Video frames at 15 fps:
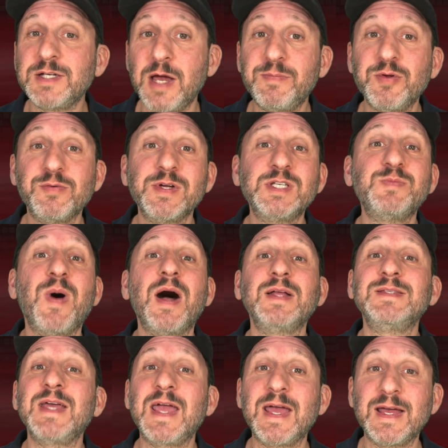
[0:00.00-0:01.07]
type your
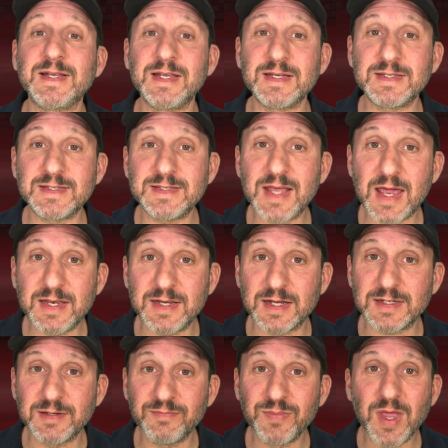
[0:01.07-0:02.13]
response, and send
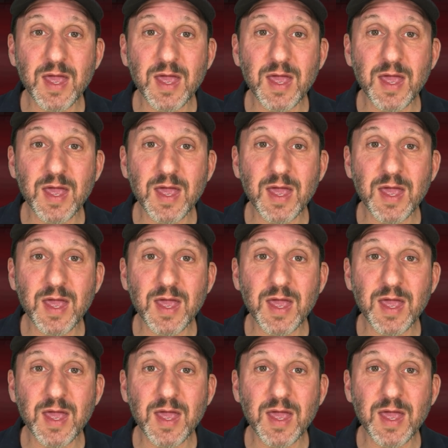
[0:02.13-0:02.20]
it